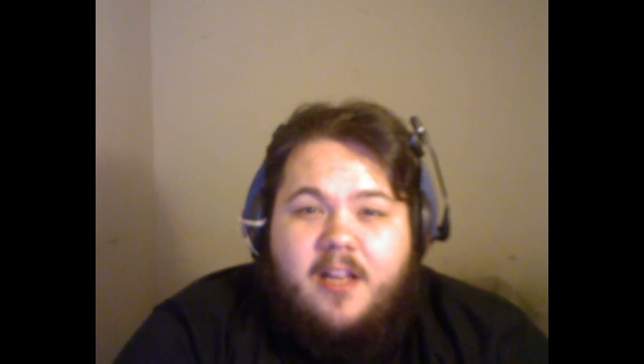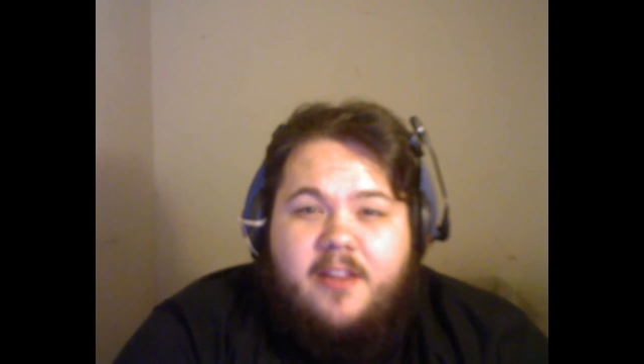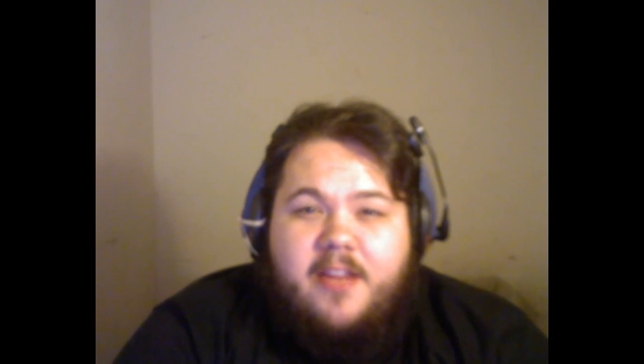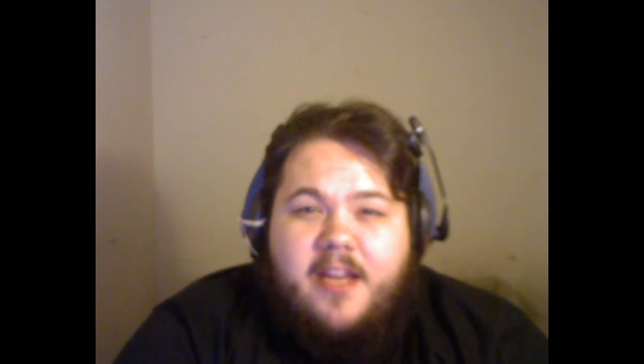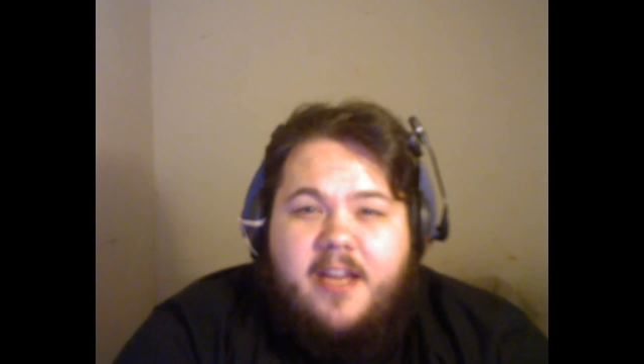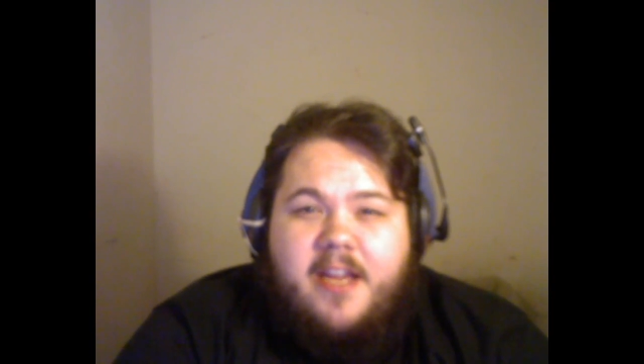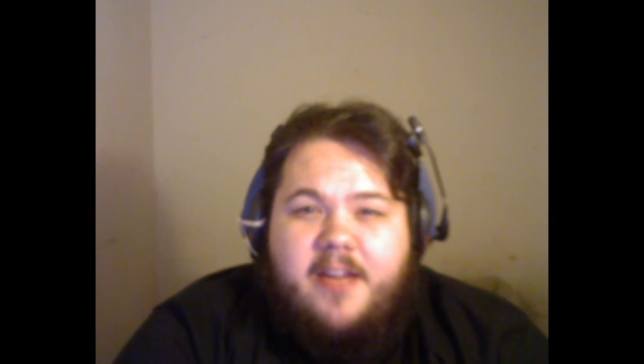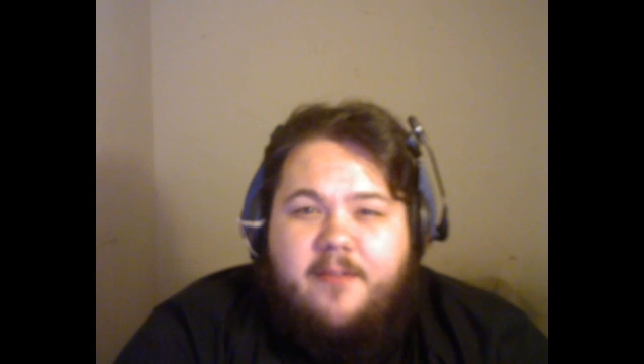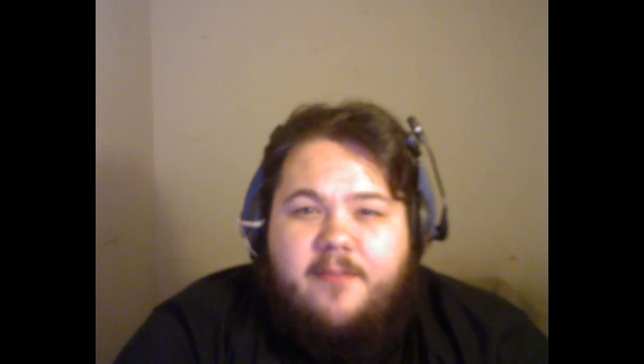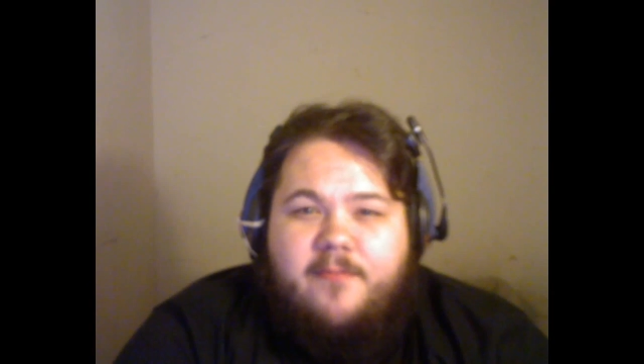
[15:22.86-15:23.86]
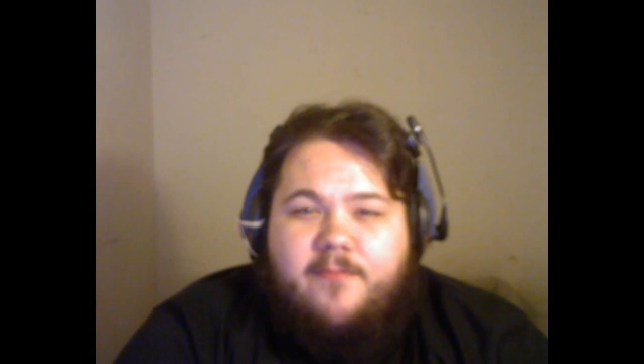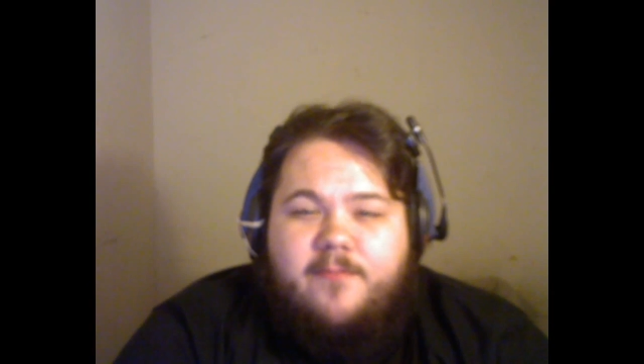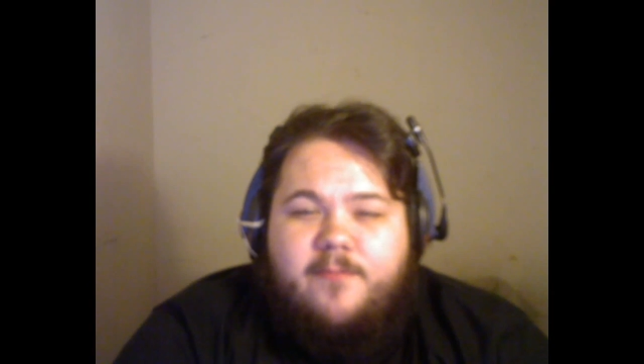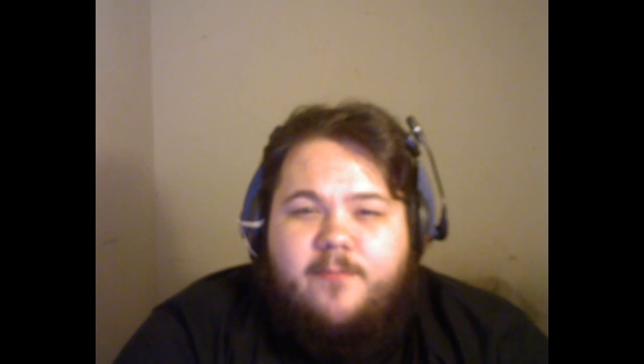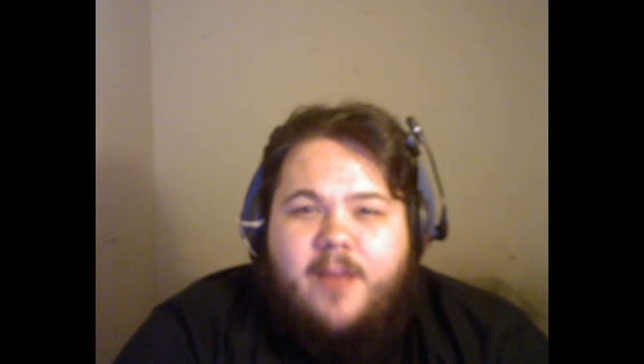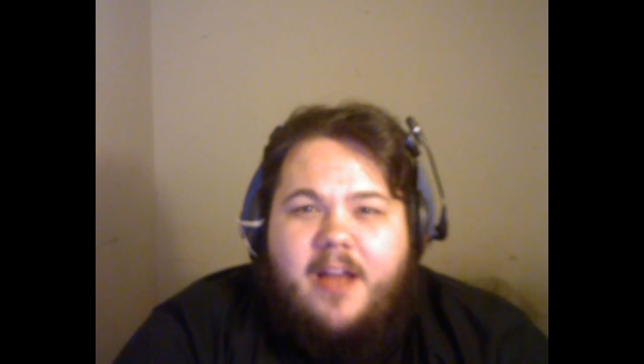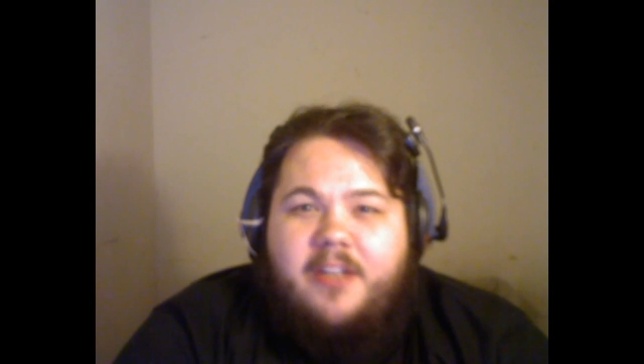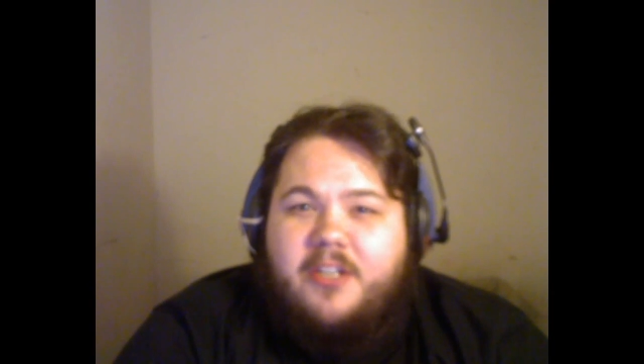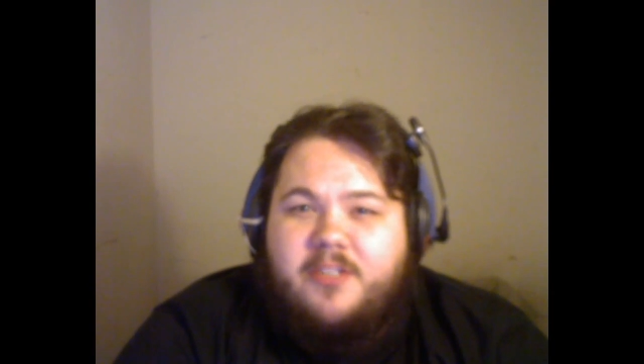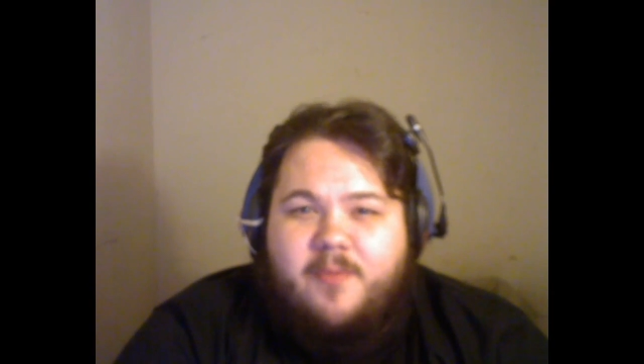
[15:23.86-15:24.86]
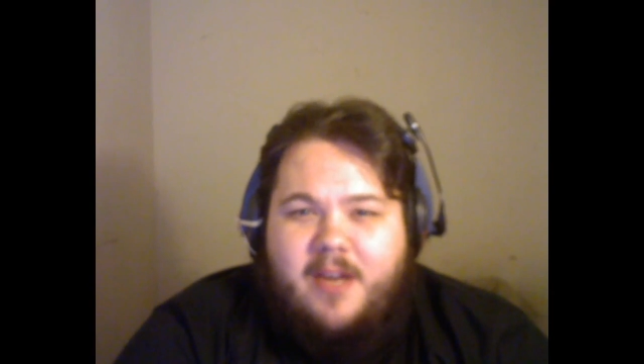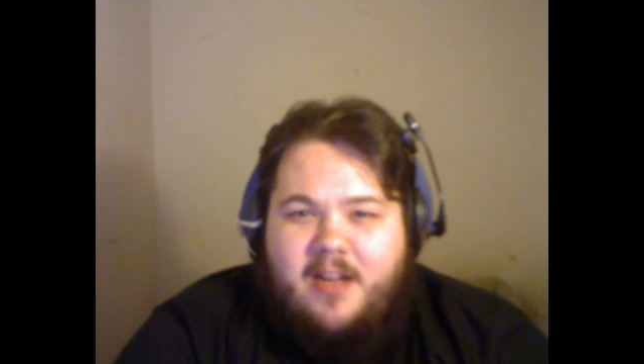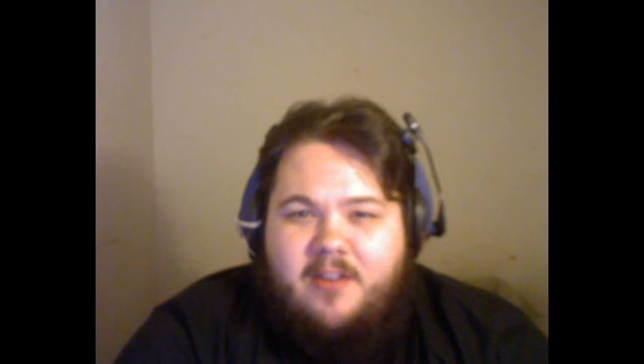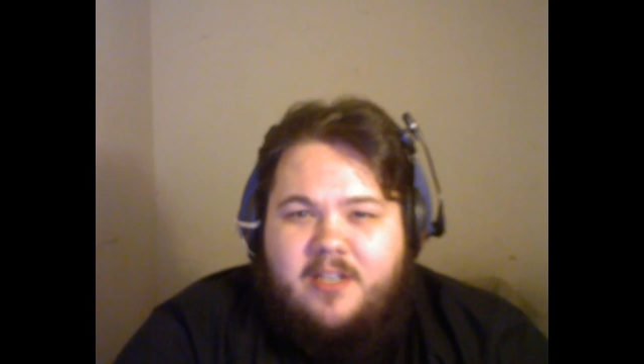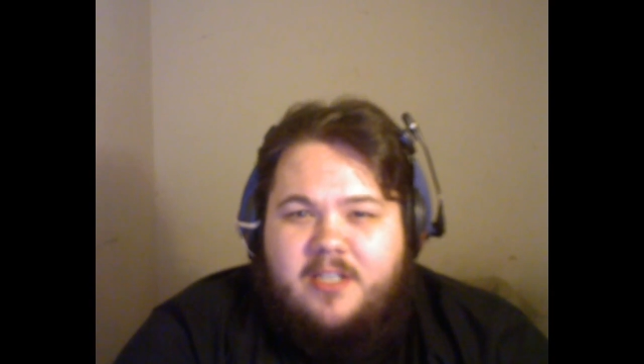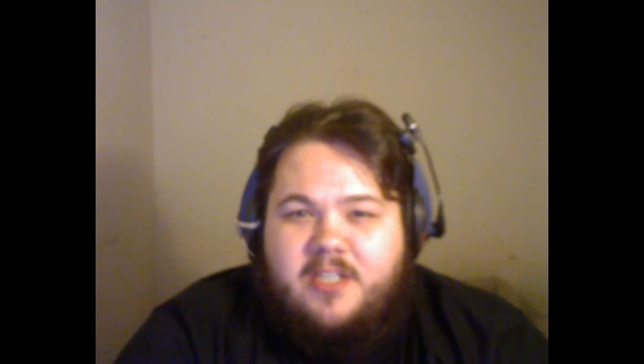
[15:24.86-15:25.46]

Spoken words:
I looked around,